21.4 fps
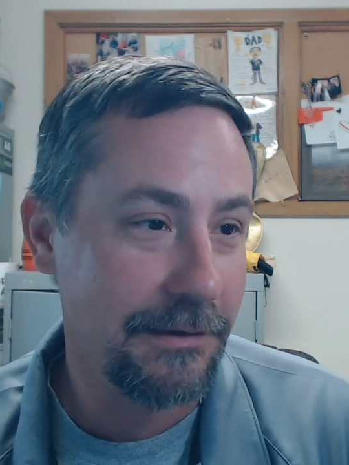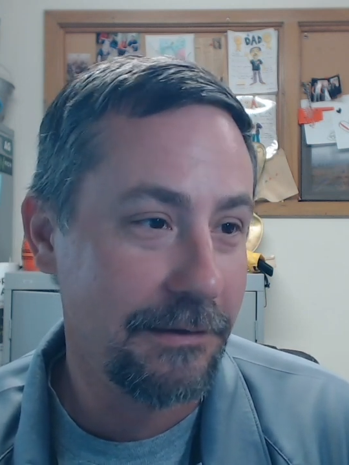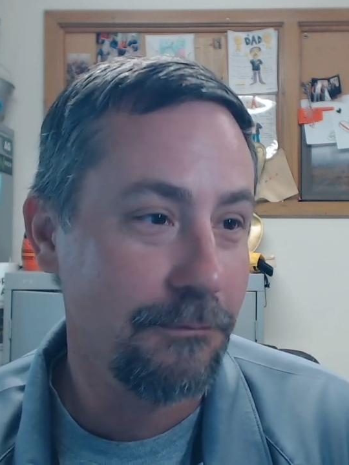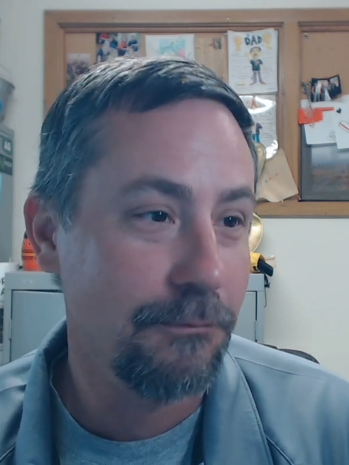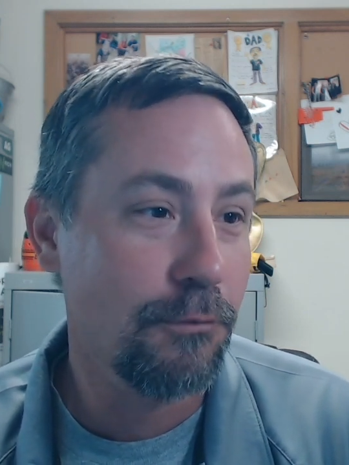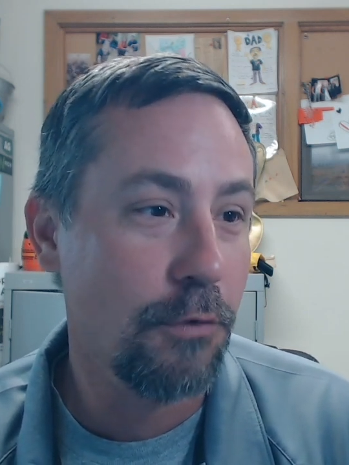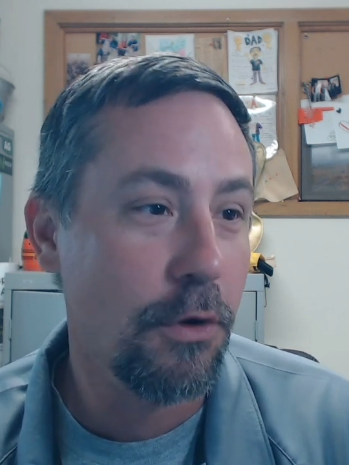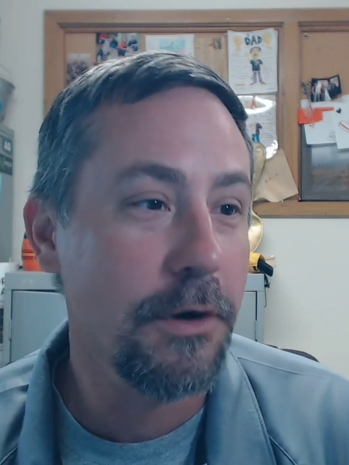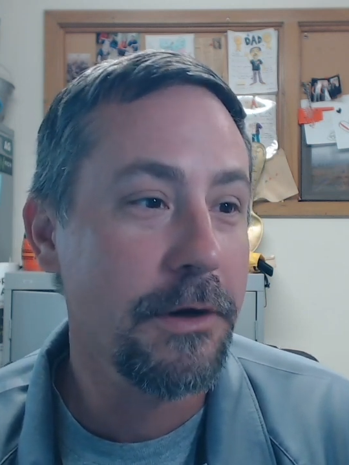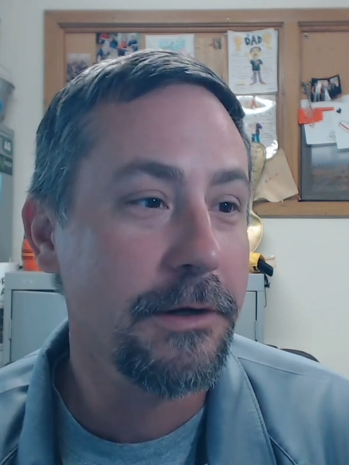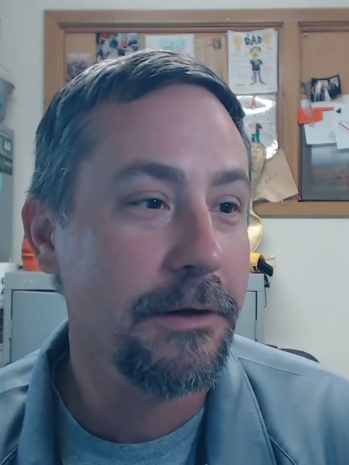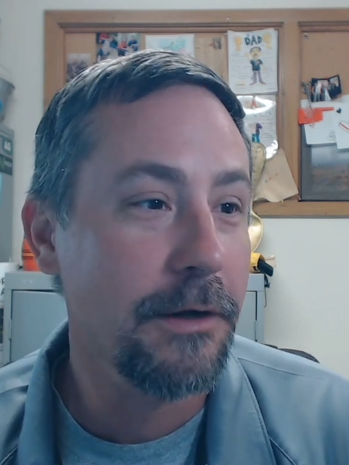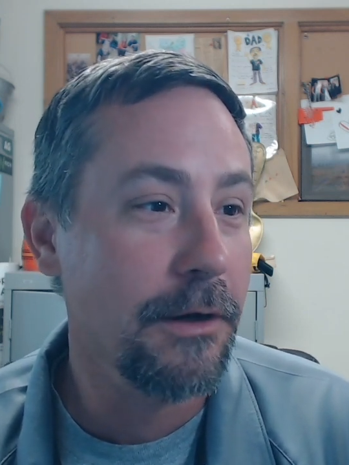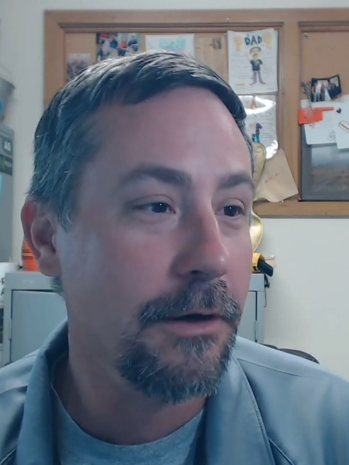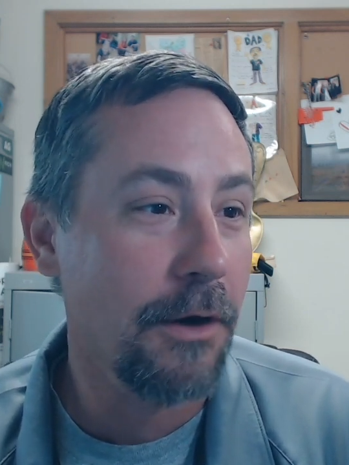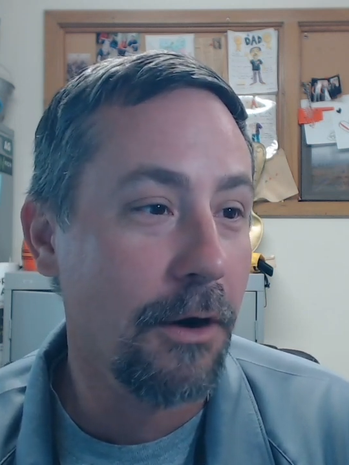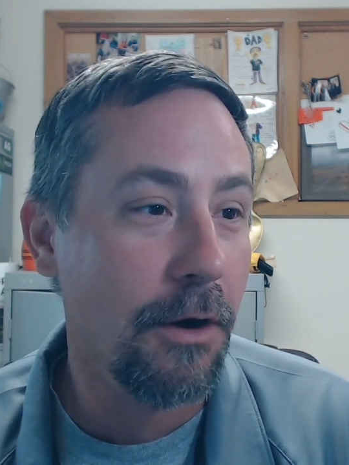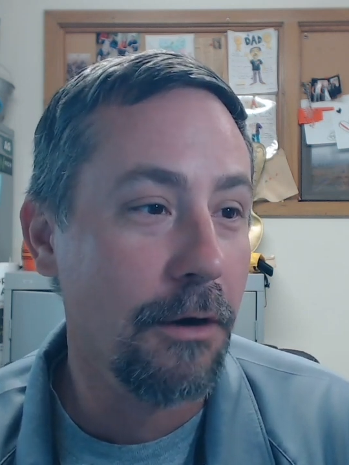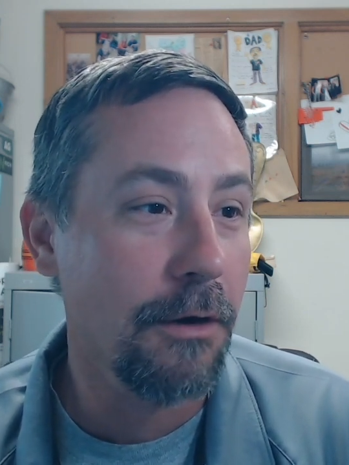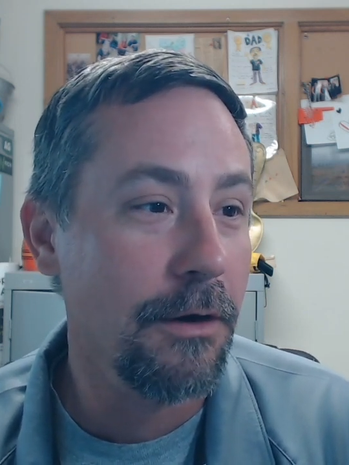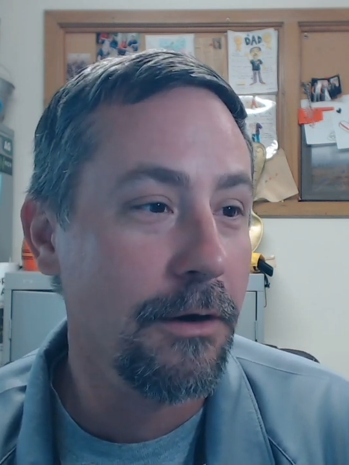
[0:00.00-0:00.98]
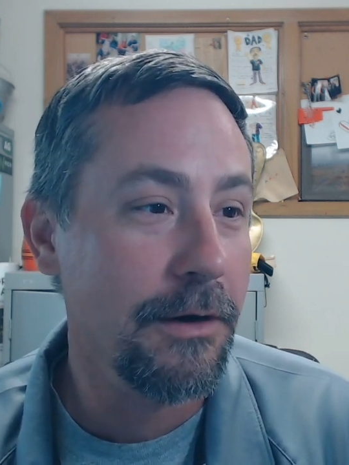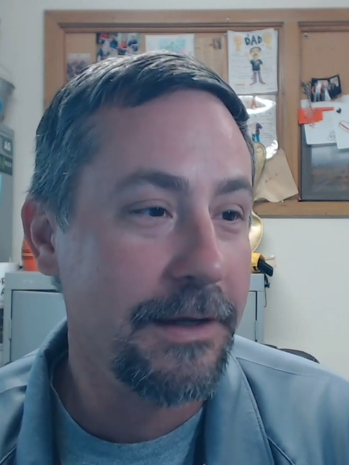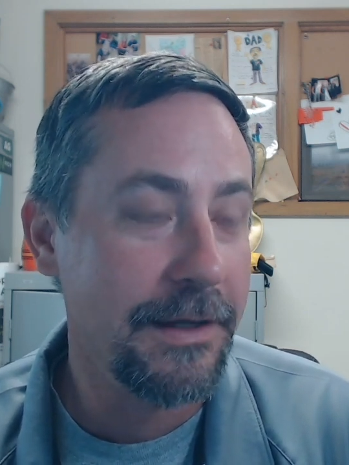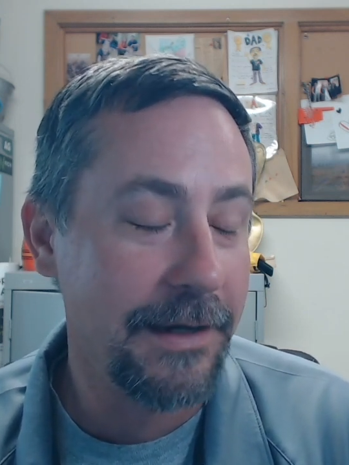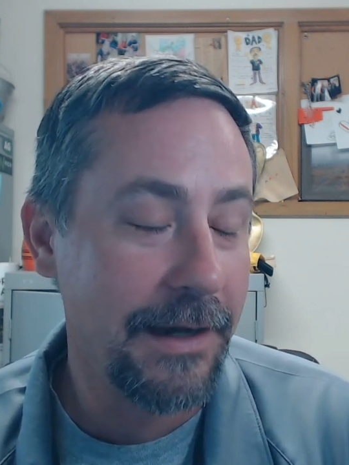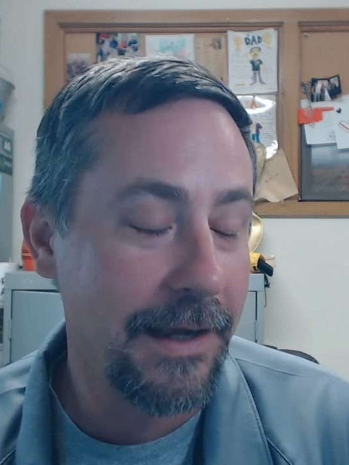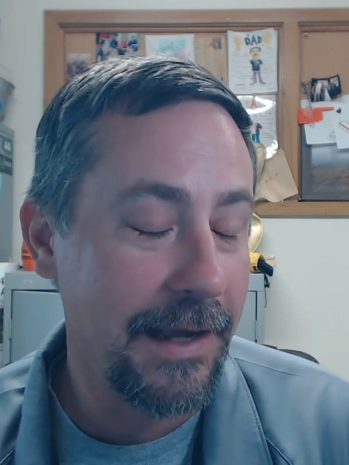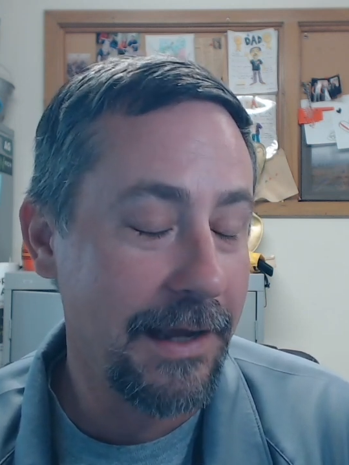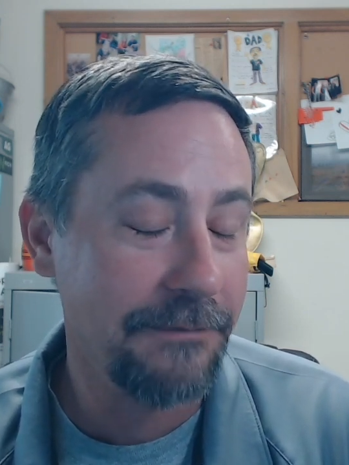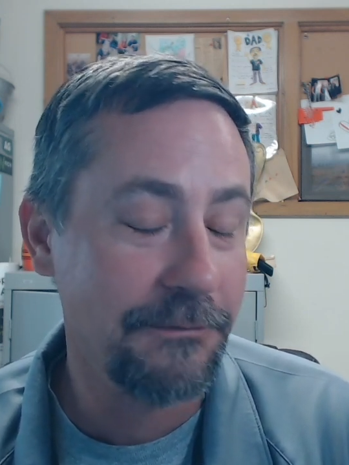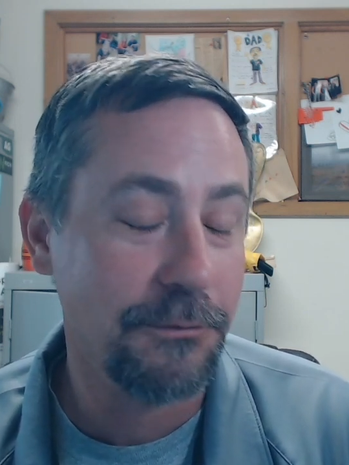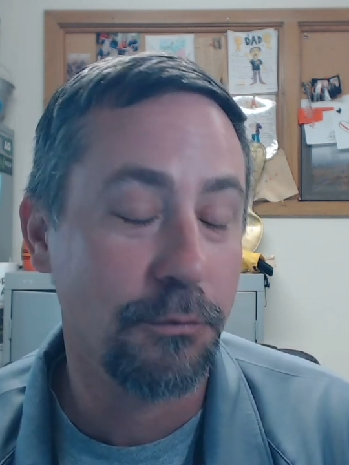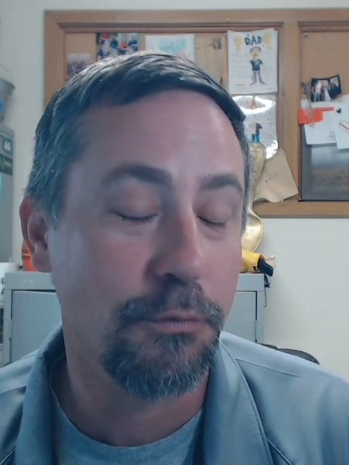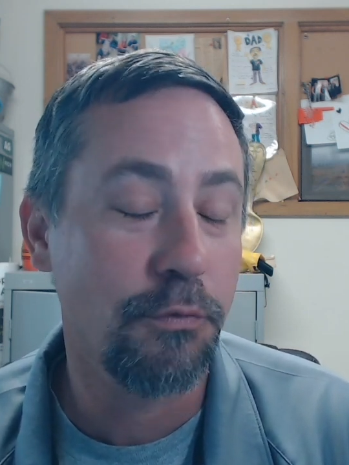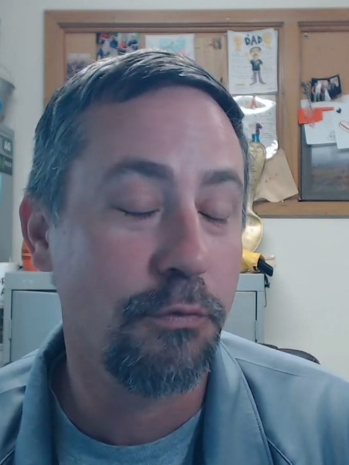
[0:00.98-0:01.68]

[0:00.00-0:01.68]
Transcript: working on Arc, and I have to